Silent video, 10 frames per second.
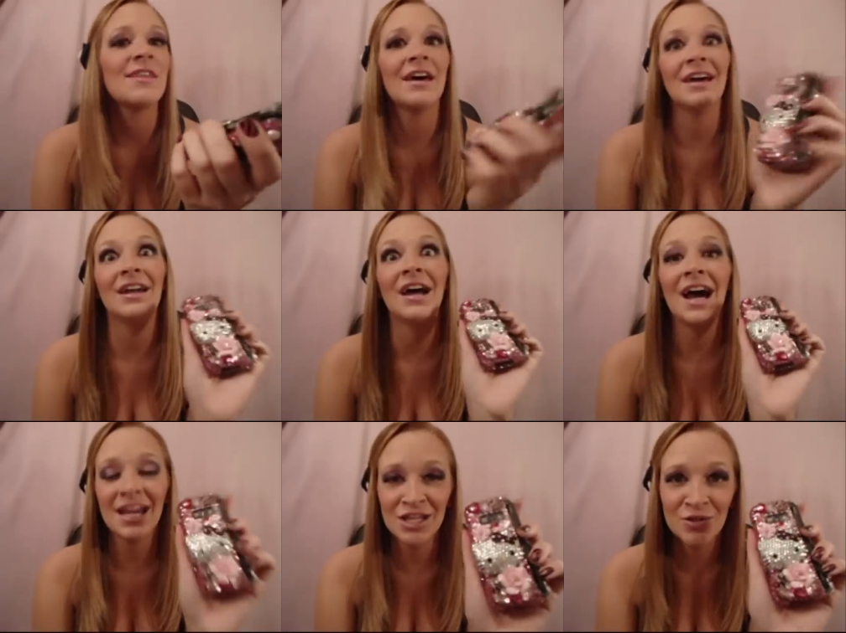then
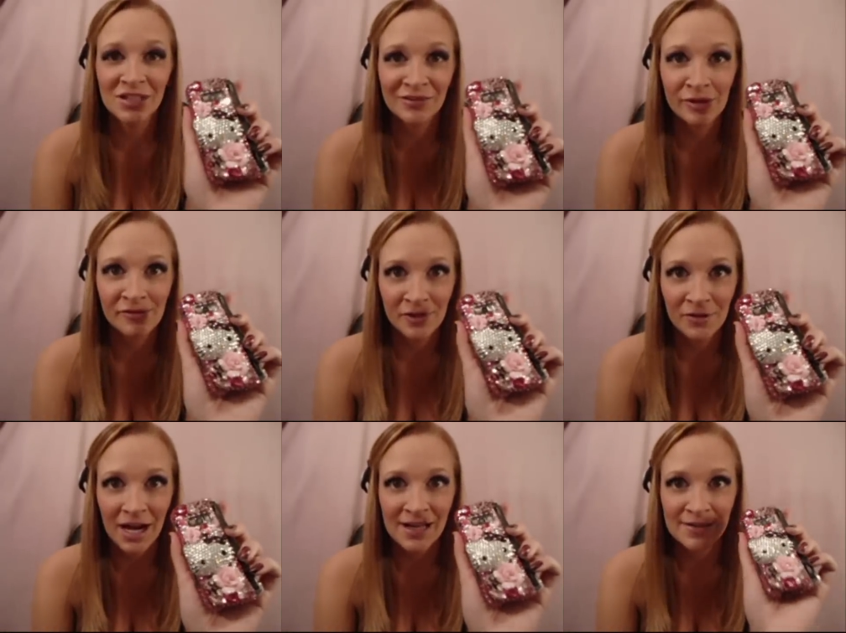I can do a giveaway for
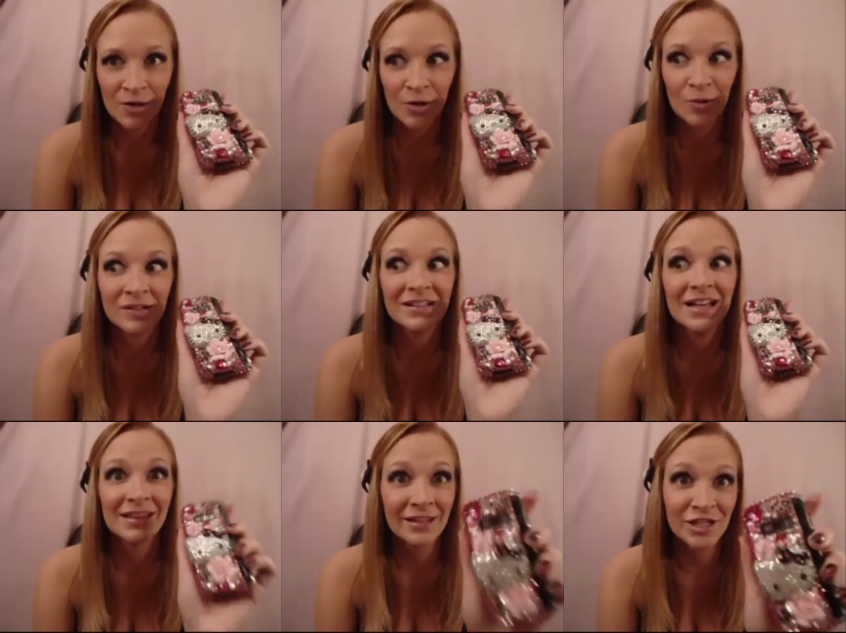you guys. So
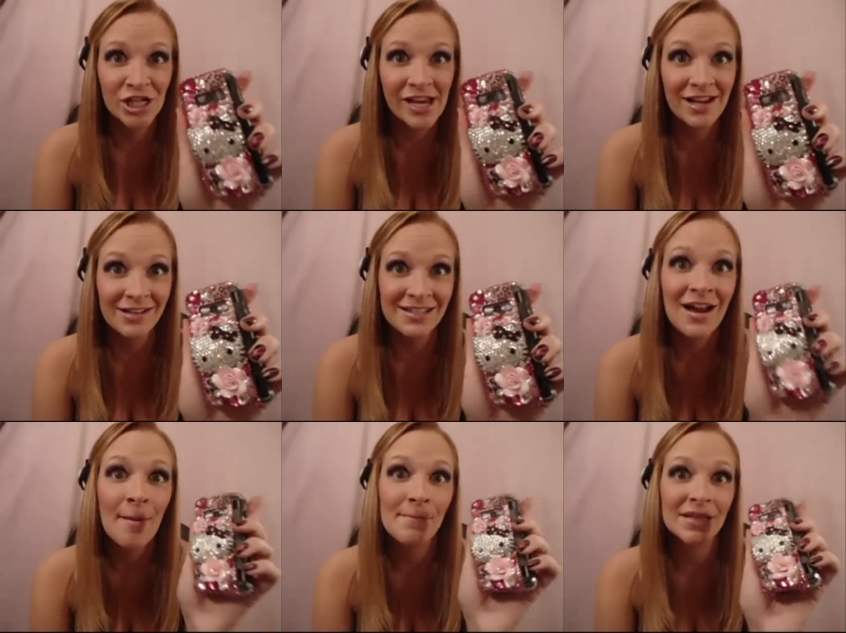legit
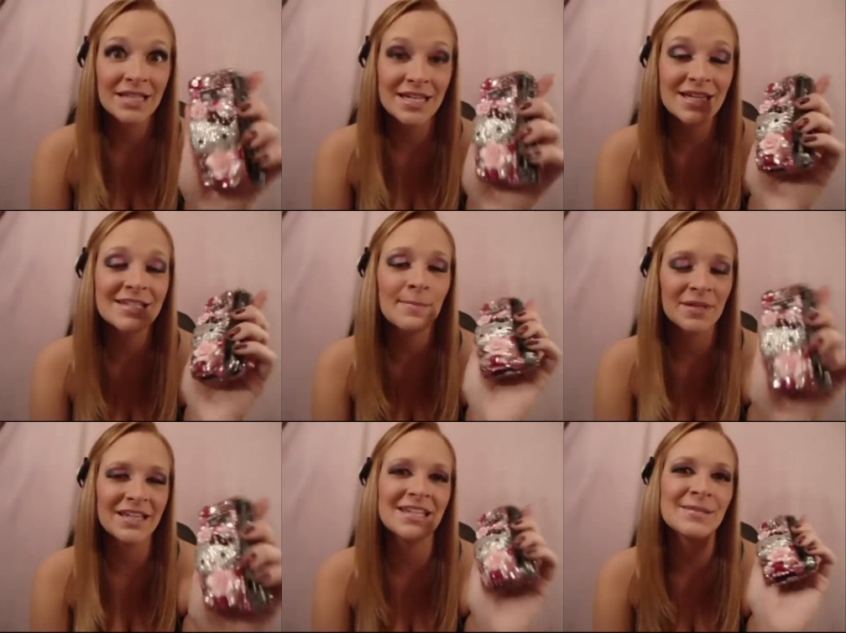please,
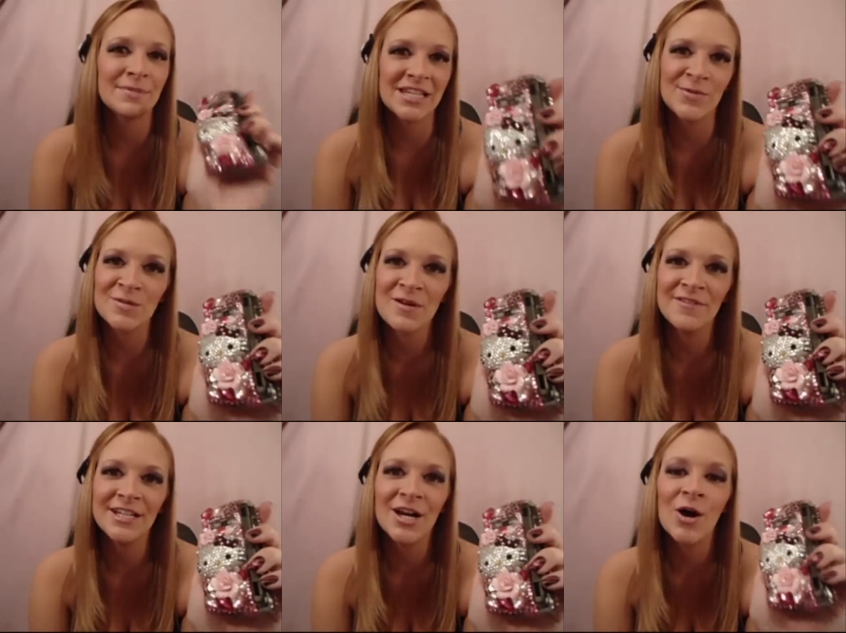please, please watch my
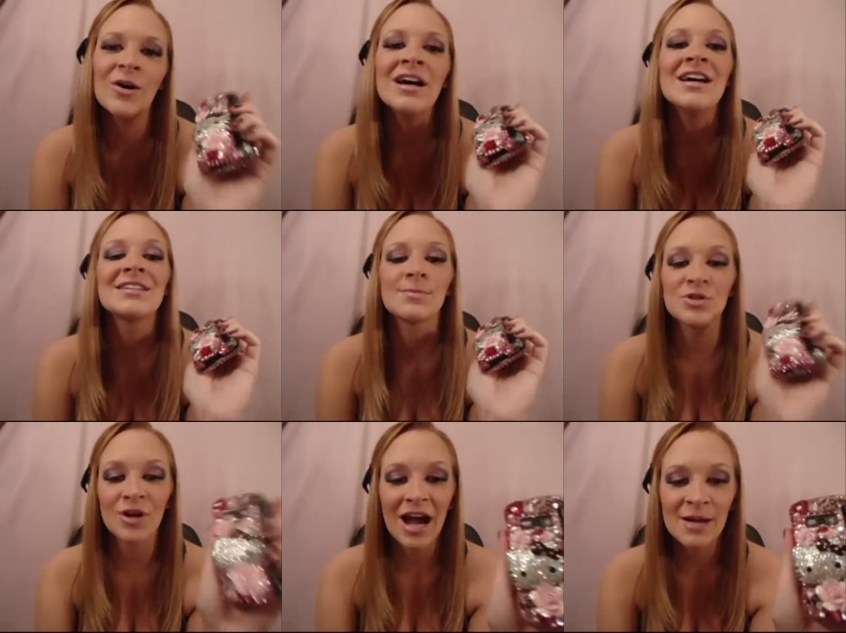video.
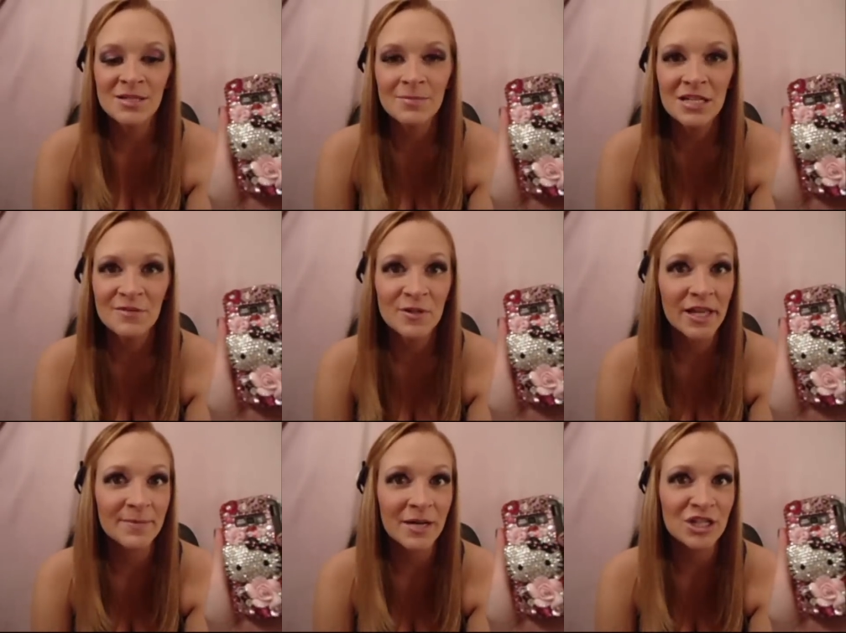Subscribe to me if you
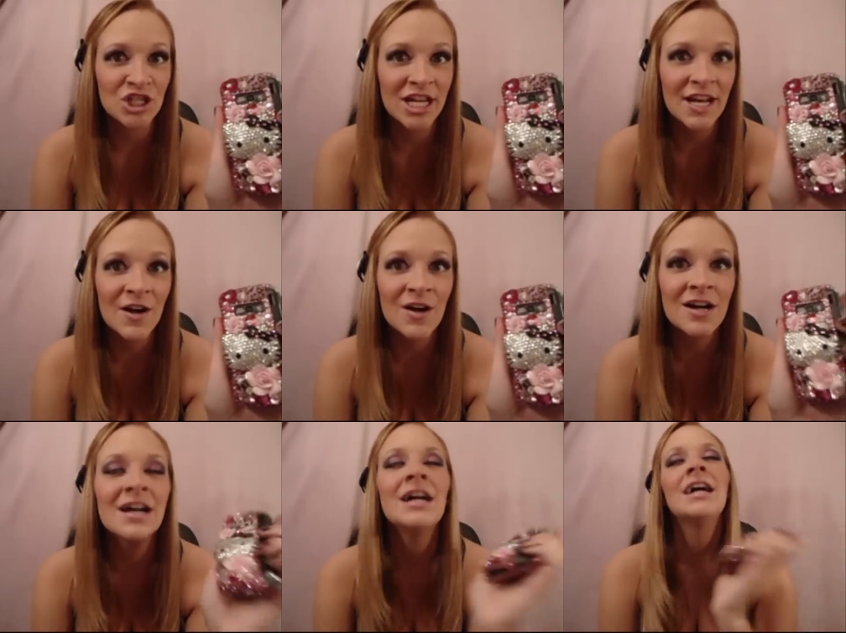like my
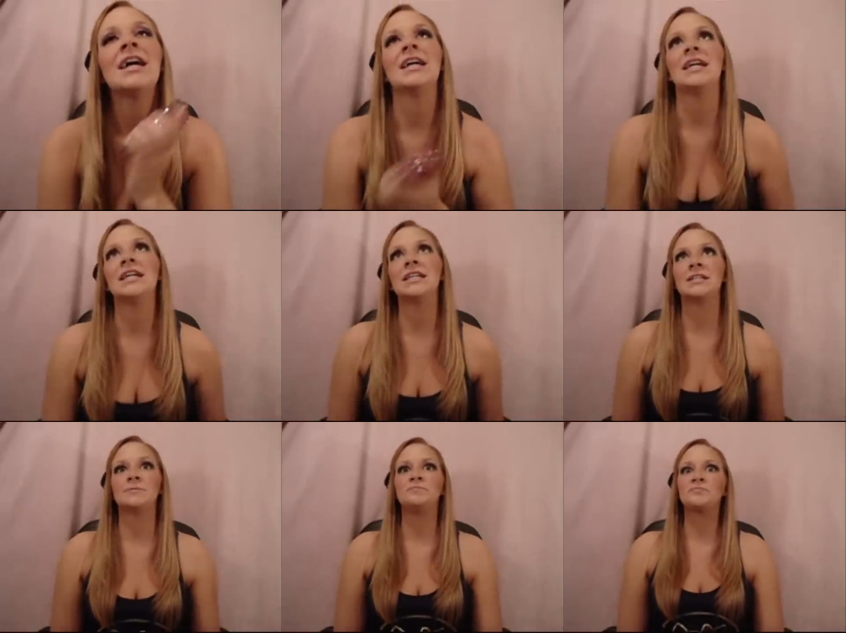channel.
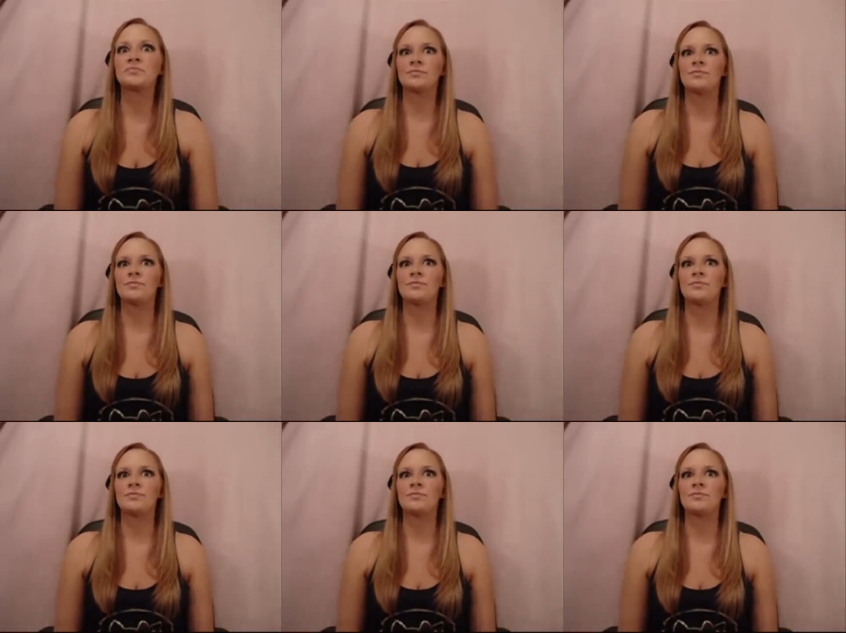Um,